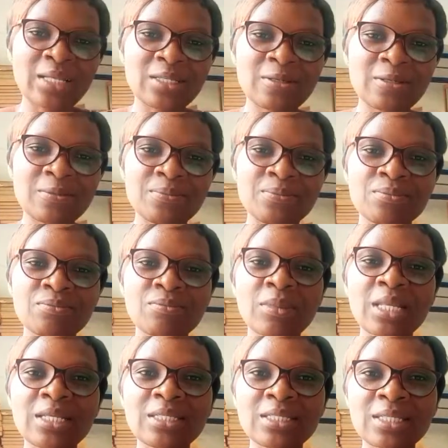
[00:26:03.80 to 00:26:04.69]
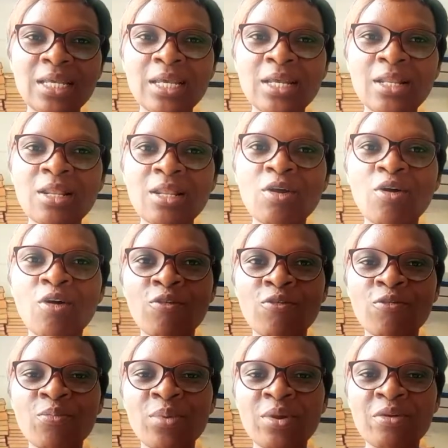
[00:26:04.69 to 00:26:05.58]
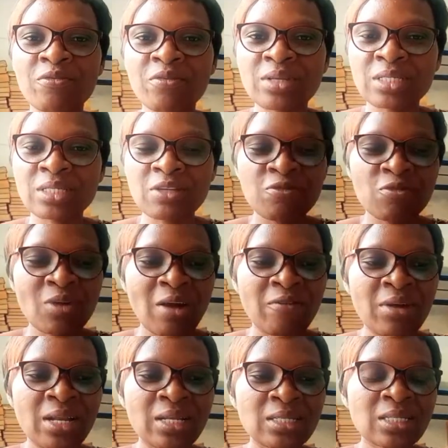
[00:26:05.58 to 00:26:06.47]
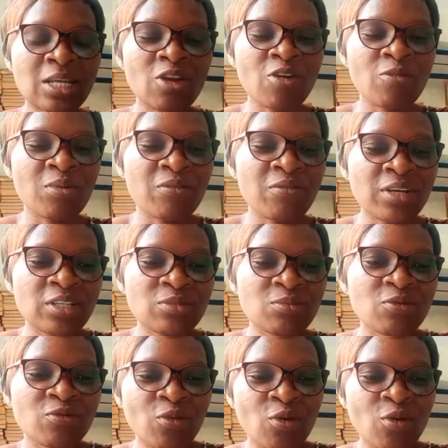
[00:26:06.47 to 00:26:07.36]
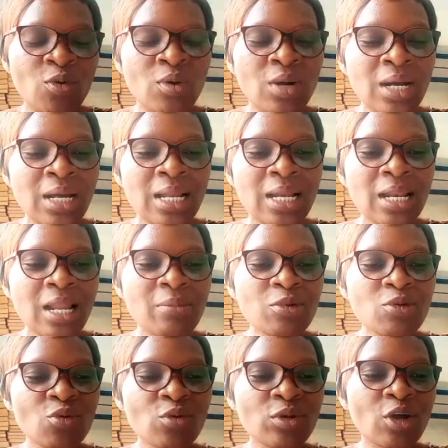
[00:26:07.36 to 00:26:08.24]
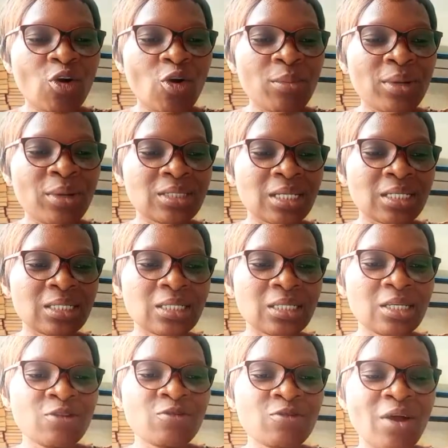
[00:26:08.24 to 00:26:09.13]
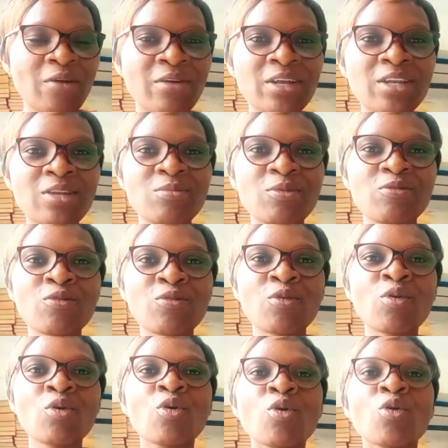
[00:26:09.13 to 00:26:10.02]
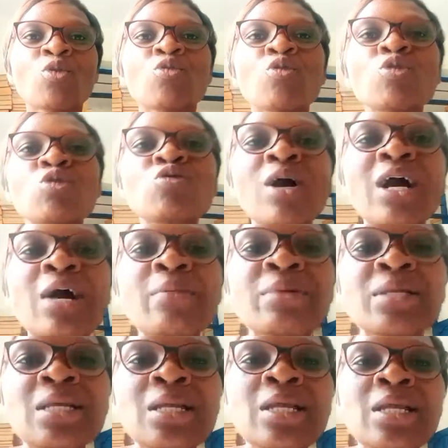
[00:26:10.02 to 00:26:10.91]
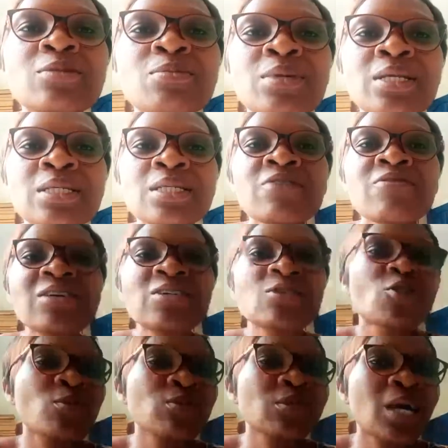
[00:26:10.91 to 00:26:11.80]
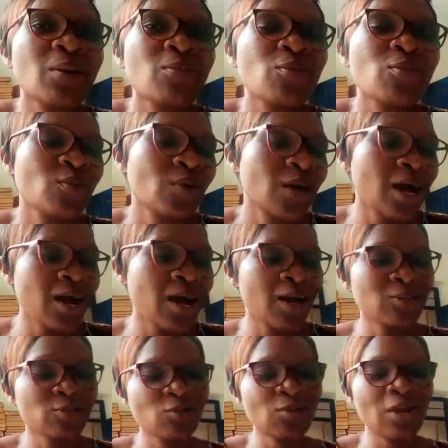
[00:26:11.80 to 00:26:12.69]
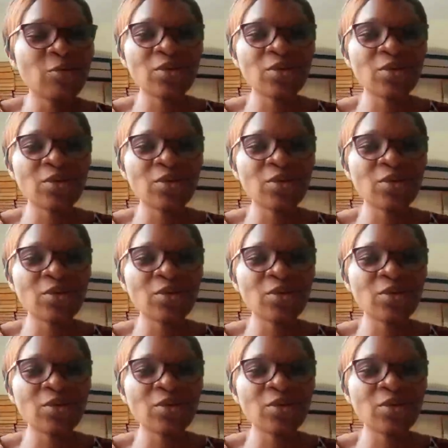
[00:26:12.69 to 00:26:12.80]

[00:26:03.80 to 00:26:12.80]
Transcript: right? Scale of preference. If you have heard scale of preference before, let me know in the comment section if you have heard it before. Those who are coming in it, please give us a thumbs up so that we can